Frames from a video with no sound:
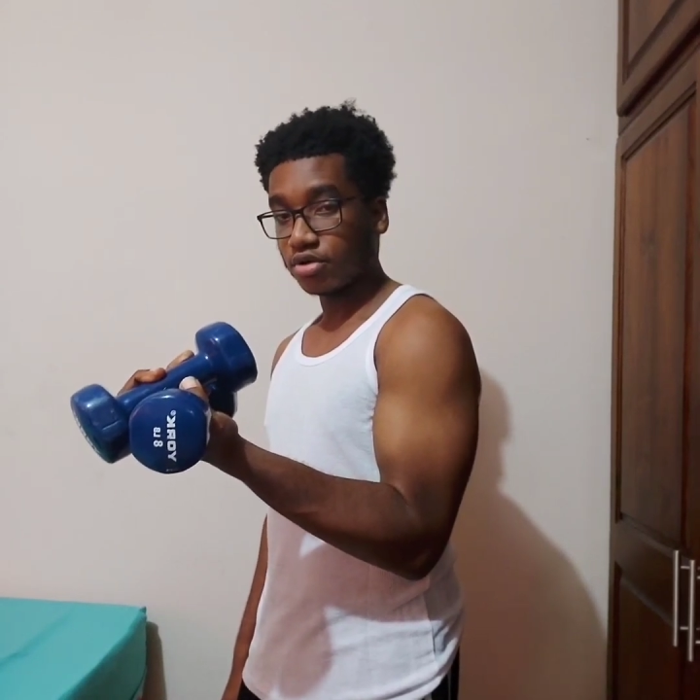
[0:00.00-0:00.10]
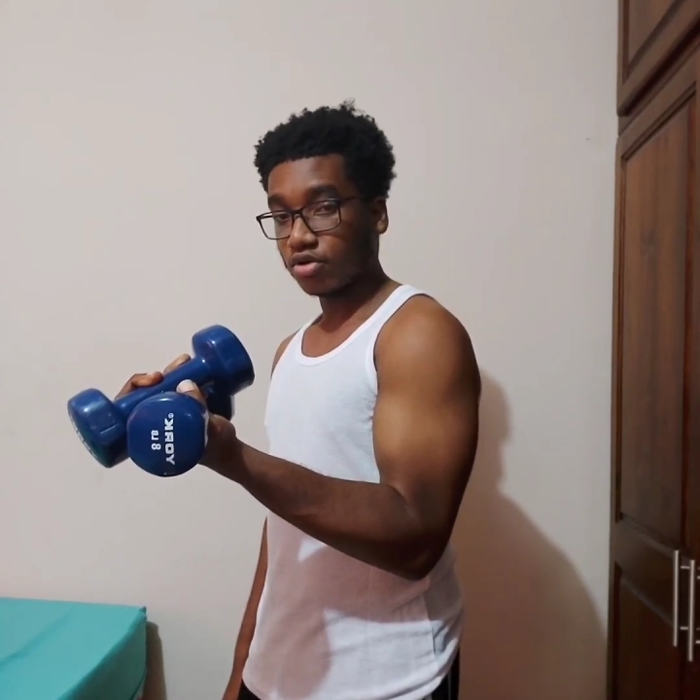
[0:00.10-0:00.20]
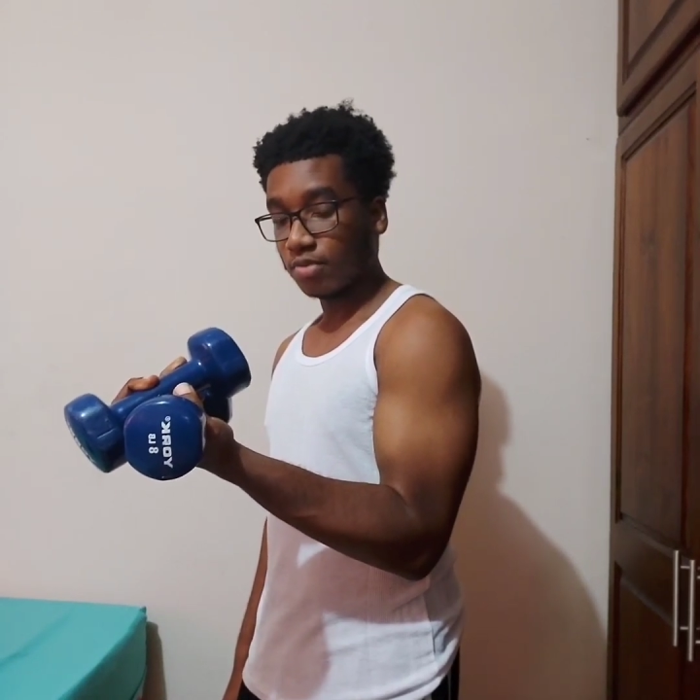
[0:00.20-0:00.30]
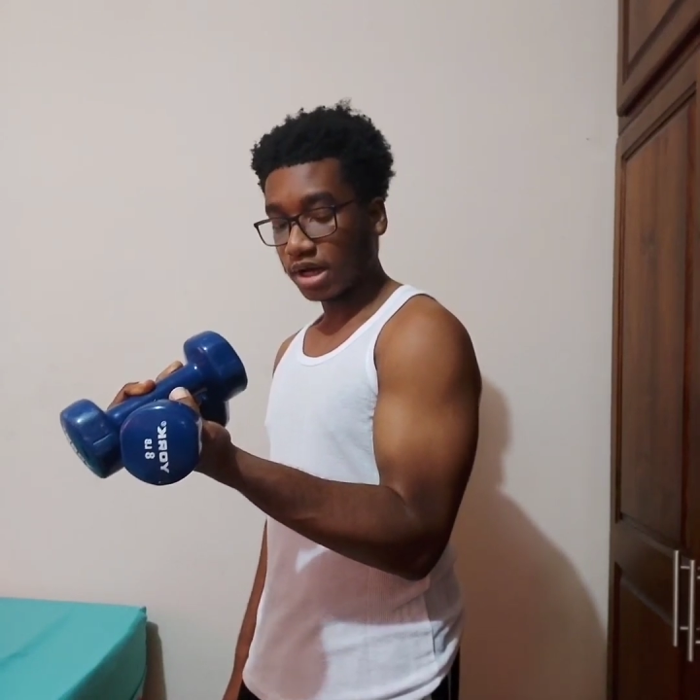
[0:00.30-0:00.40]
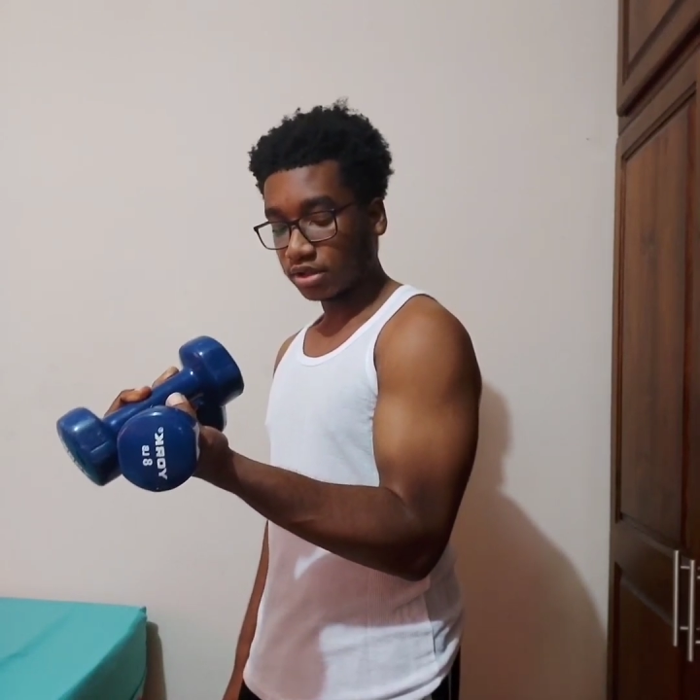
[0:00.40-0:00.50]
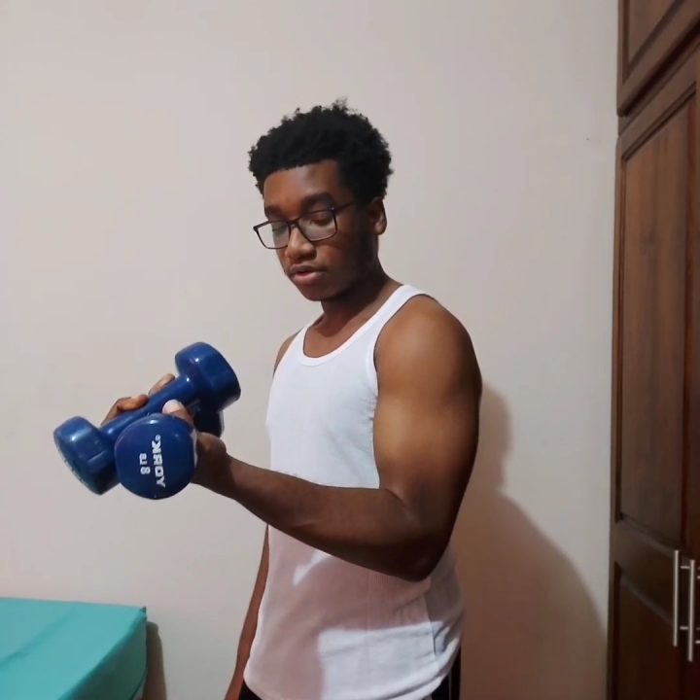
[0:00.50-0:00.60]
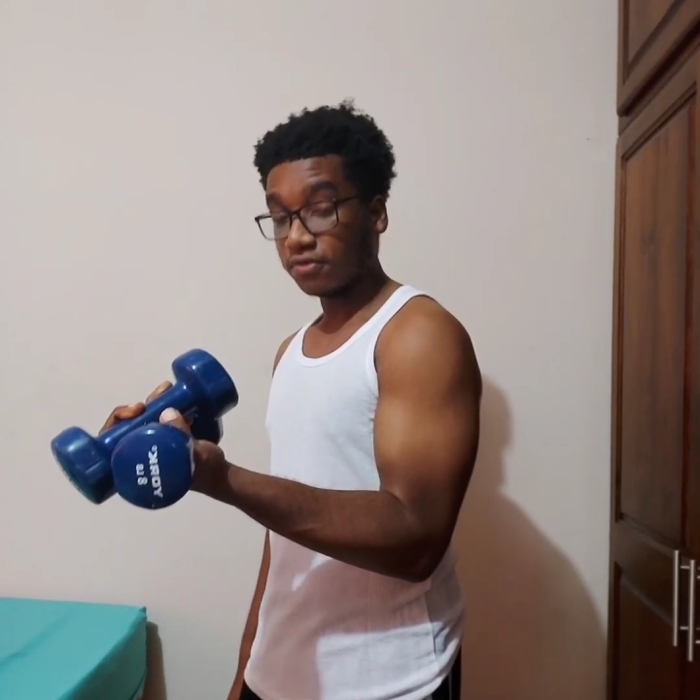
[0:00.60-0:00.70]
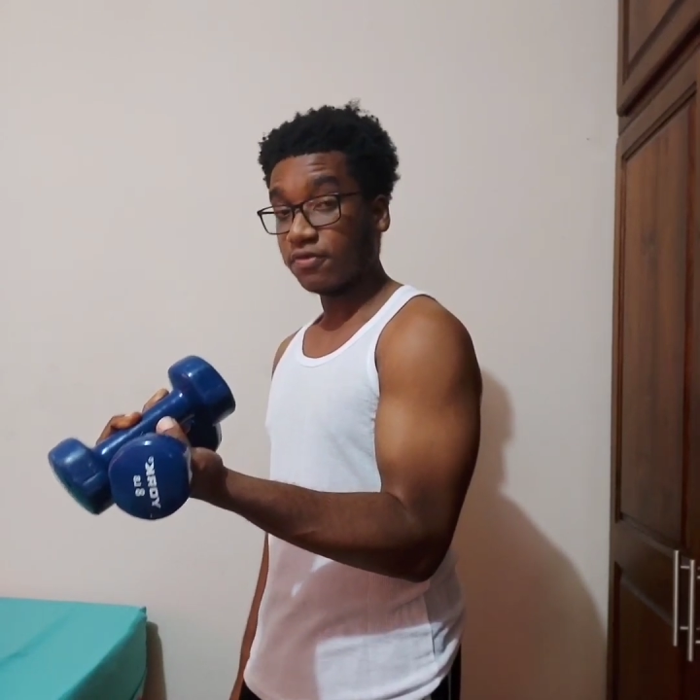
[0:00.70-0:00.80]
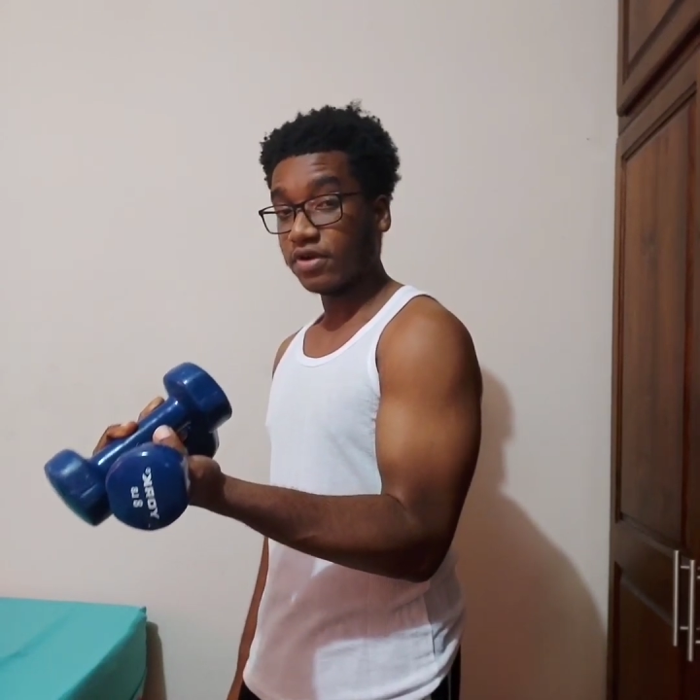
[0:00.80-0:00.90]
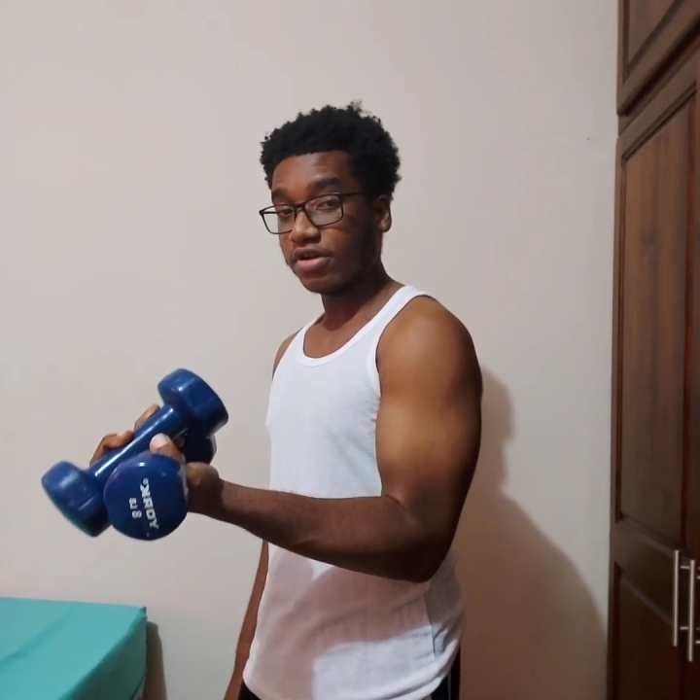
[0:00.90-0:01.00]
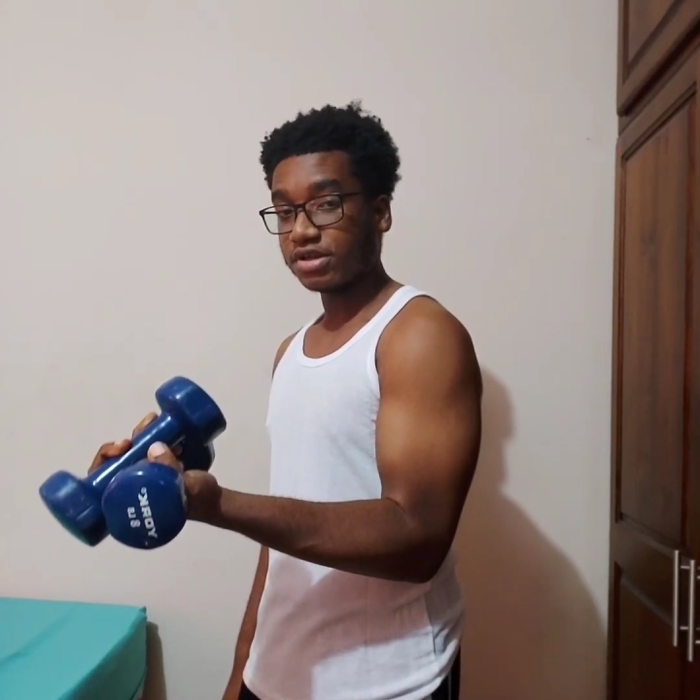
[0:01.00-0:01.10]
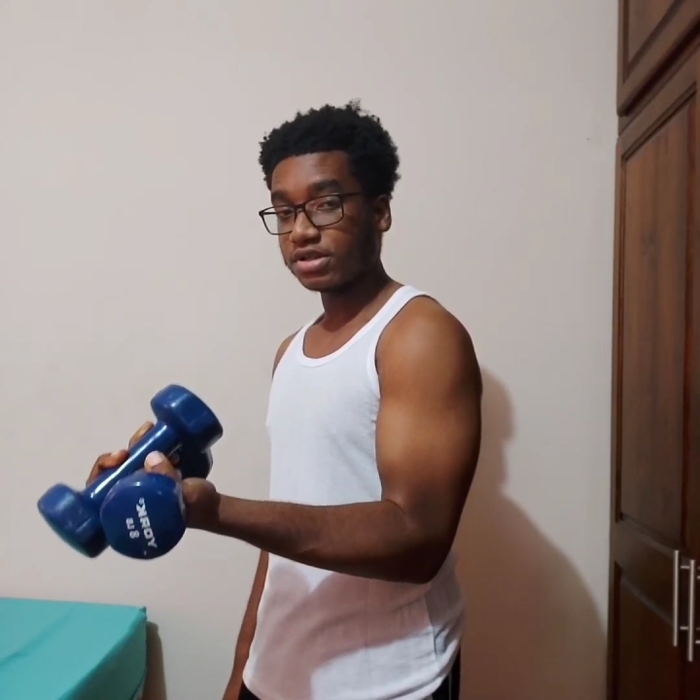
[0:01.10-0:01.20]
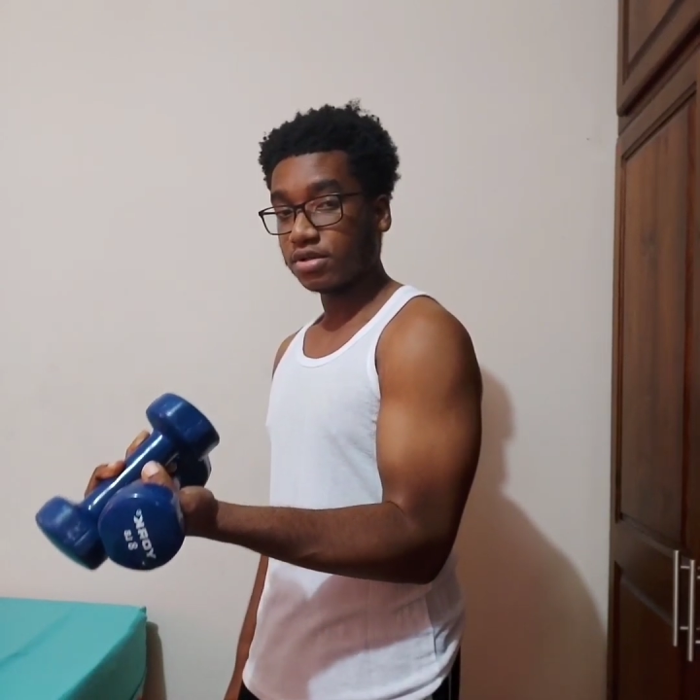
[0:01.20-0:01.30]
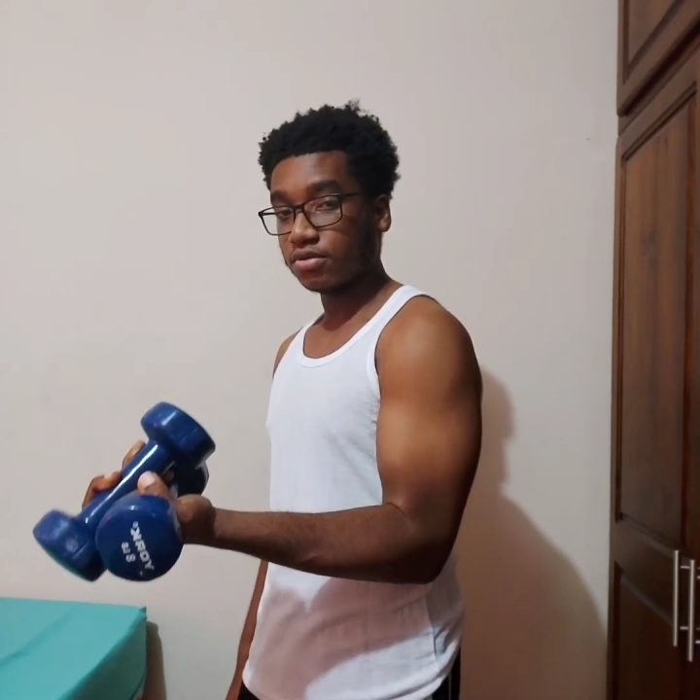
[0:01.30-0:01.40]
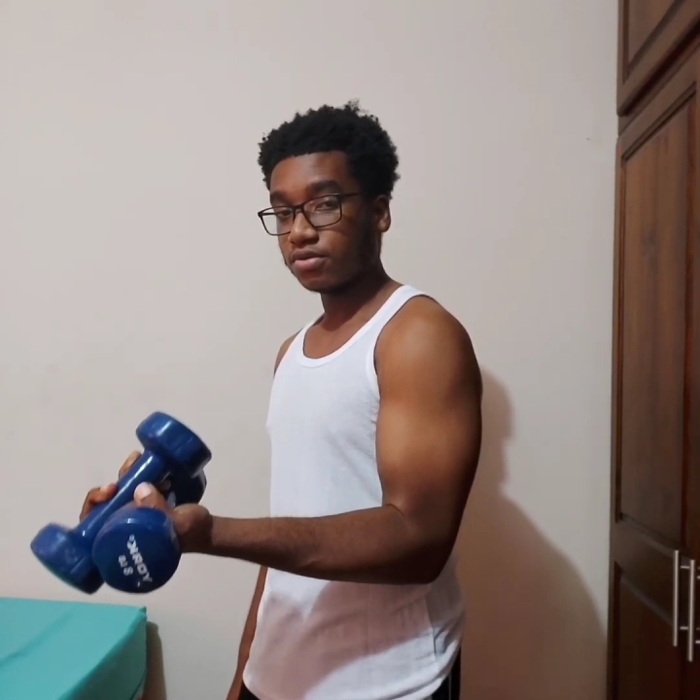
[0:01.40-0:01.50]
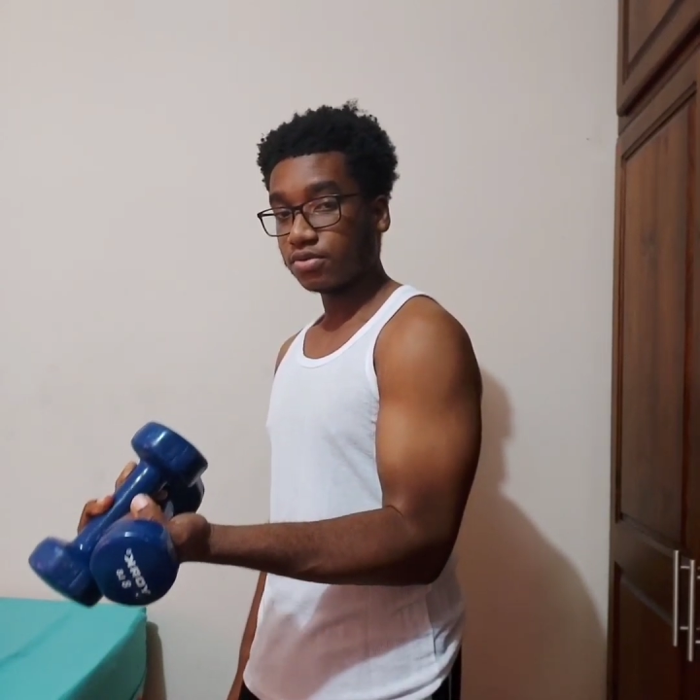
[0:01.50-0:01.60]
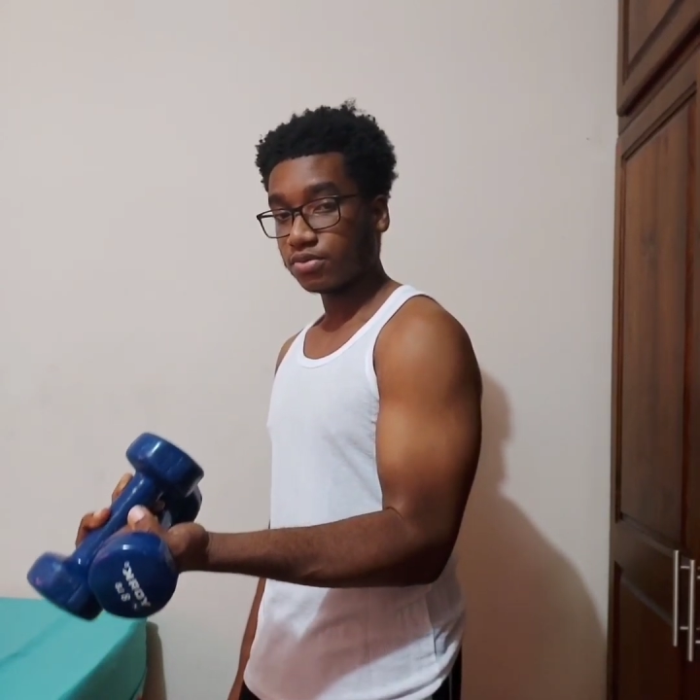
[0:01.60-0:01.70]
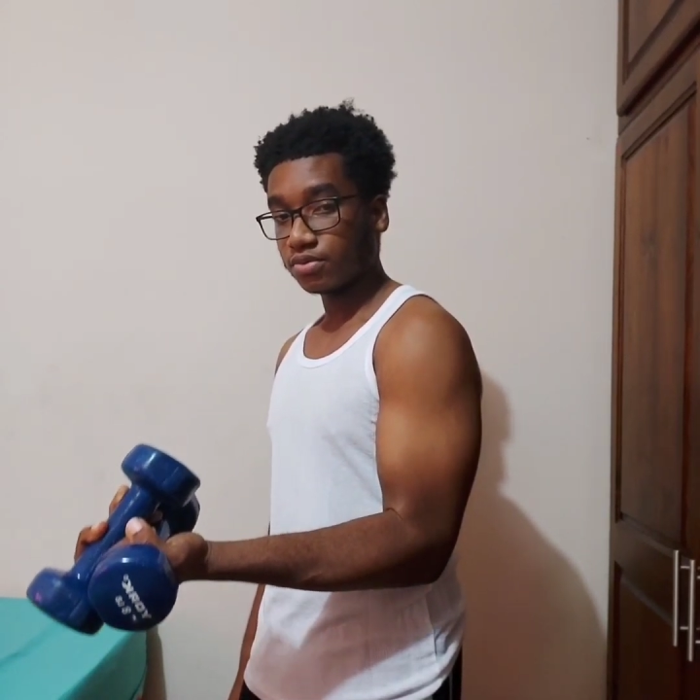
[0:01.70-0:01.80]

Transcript: you go back down very slow.